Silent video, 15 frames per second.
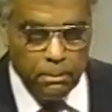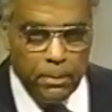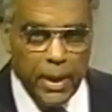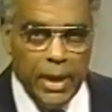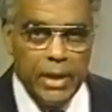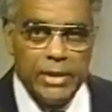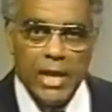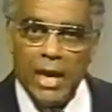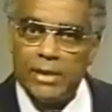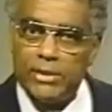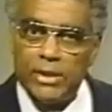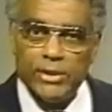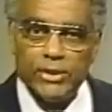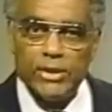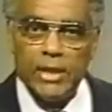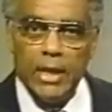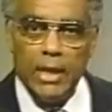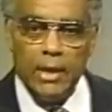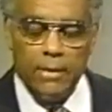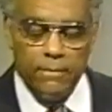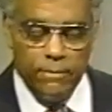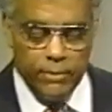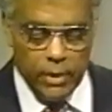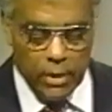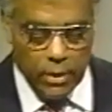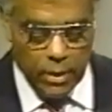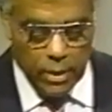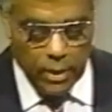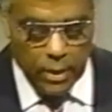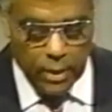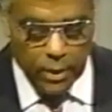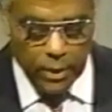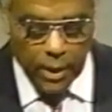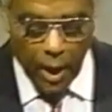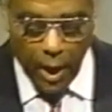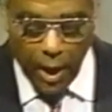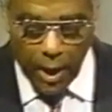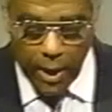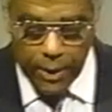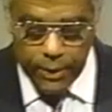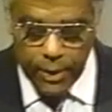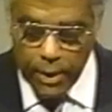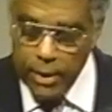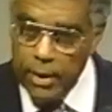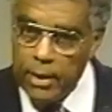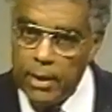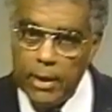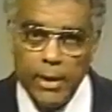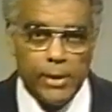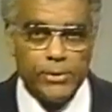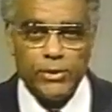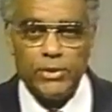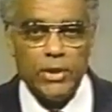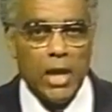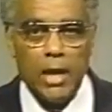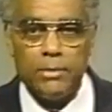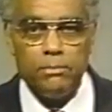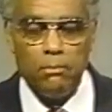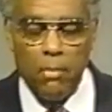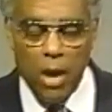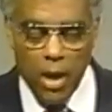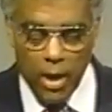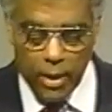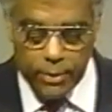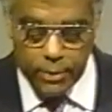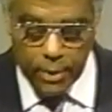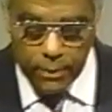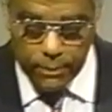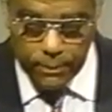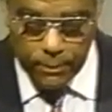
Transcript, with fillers: Be not deceived, God is not mocked.